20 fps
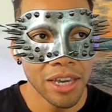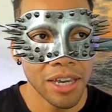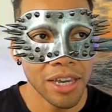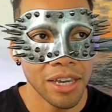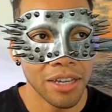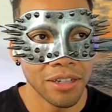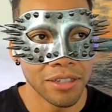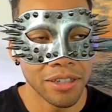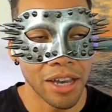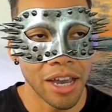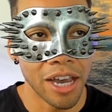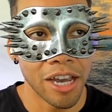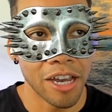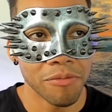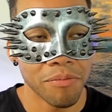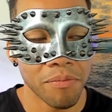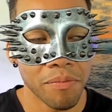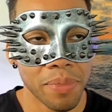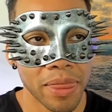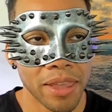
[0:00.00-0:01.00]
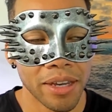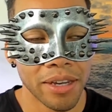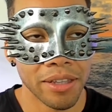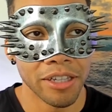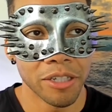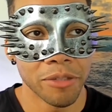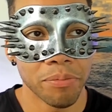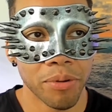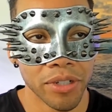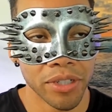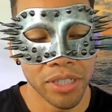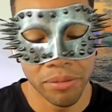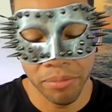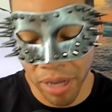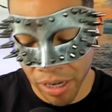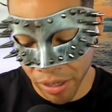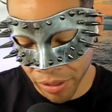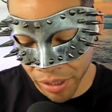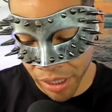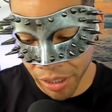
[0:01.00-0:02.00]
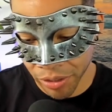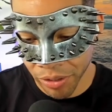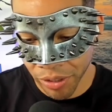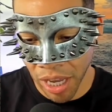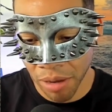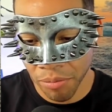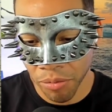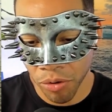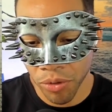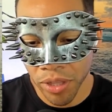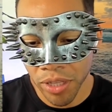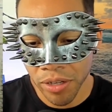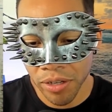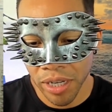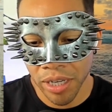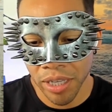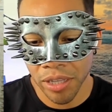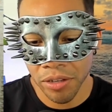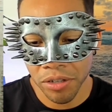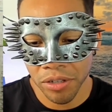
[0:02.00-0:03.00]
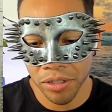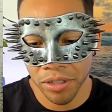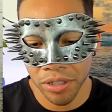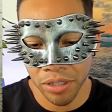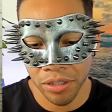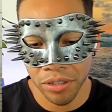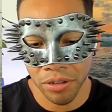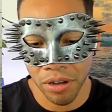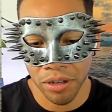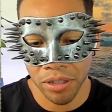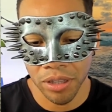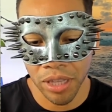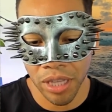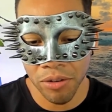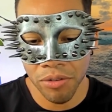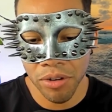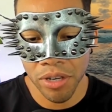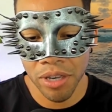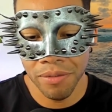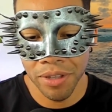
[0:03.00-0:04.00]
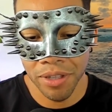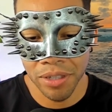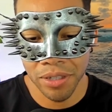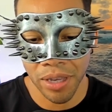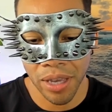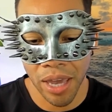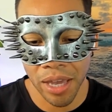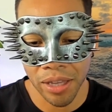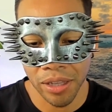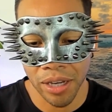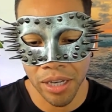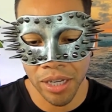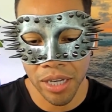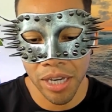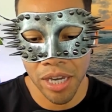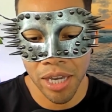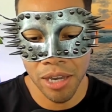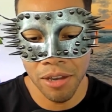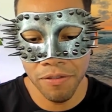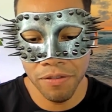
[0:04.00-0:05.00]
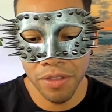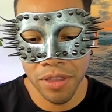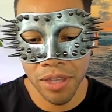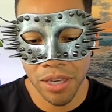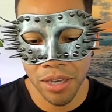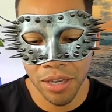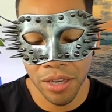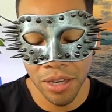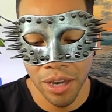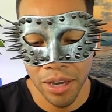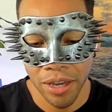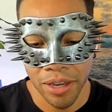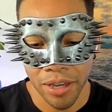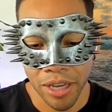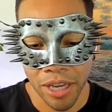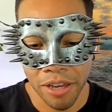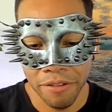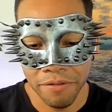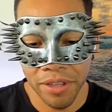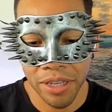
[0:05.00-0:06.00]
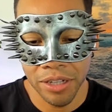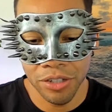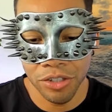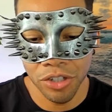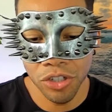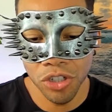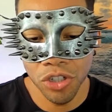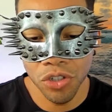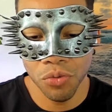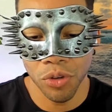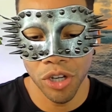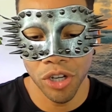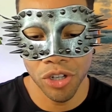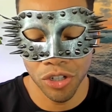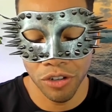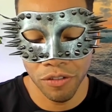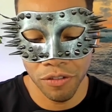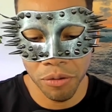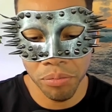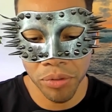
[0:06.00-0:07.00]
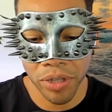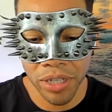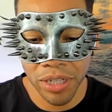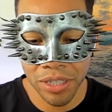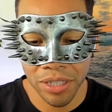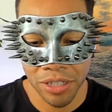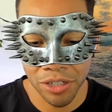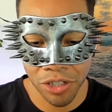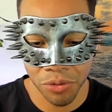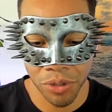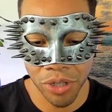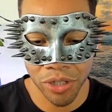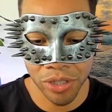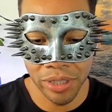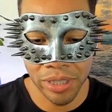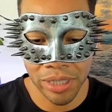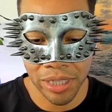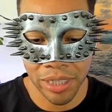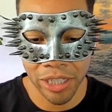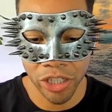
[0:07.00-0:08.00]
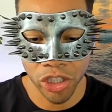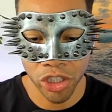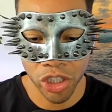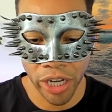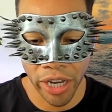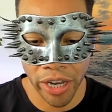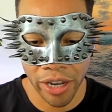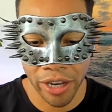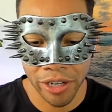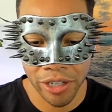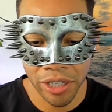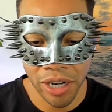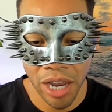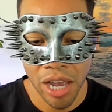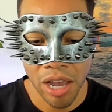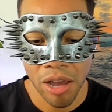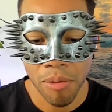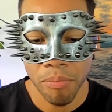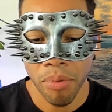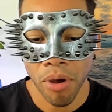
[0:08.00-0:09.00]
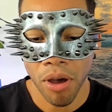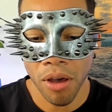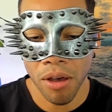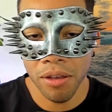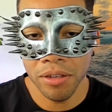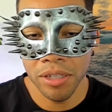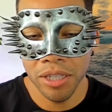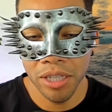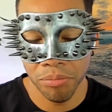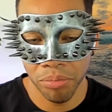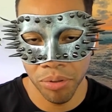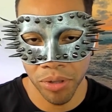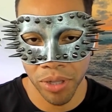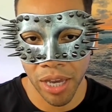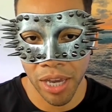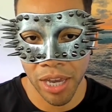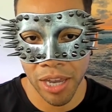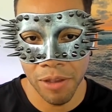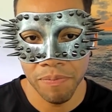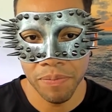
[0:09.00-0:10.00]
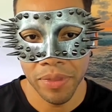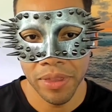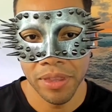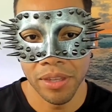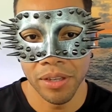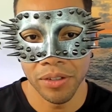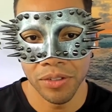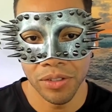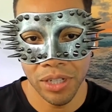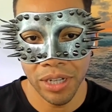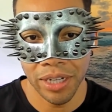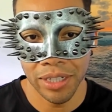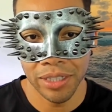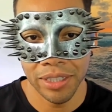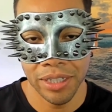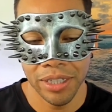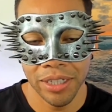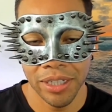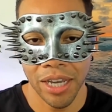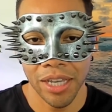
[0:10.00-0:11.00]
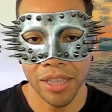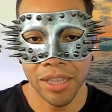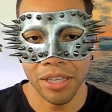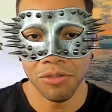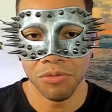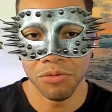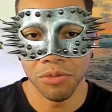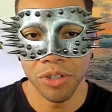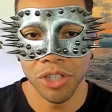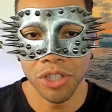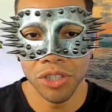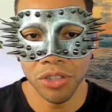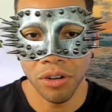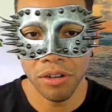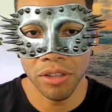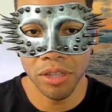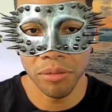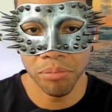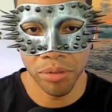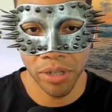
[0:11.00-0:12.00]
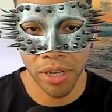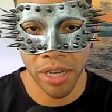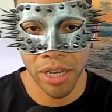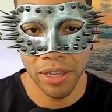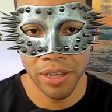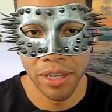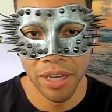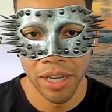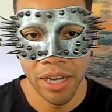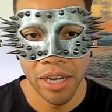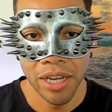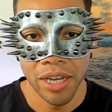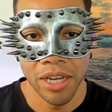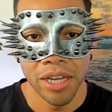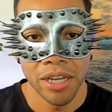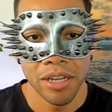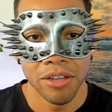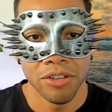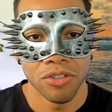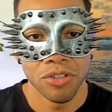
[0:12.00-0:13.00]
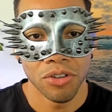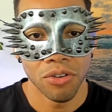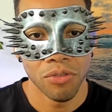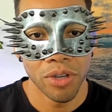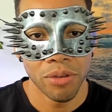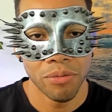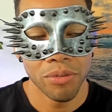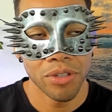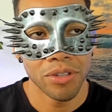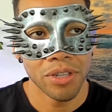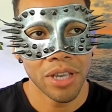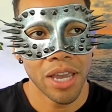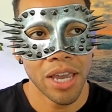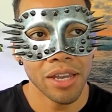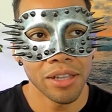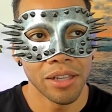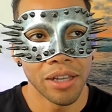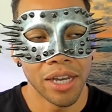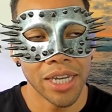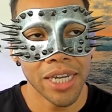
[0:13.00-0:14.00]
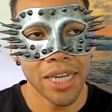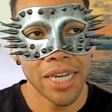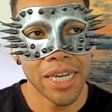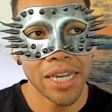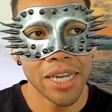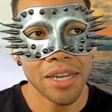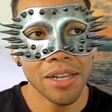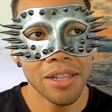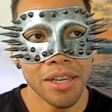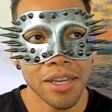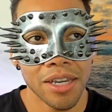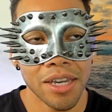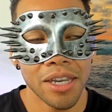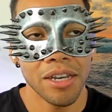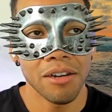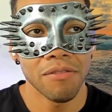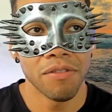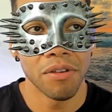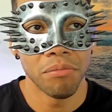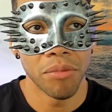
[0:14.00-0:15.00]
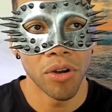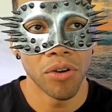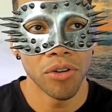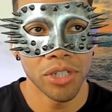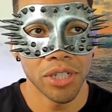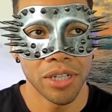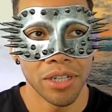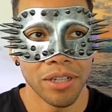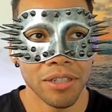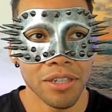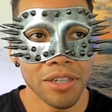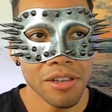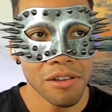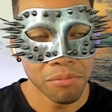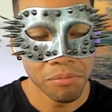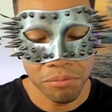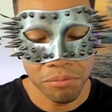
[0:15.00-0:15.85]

is that this person, I'm not going to say their name, but when they're in their consent talk, they were even saying like if the play situation is going to change, pause the play, discuss it, and then restart the play. So he was saying like in the heat of emotions,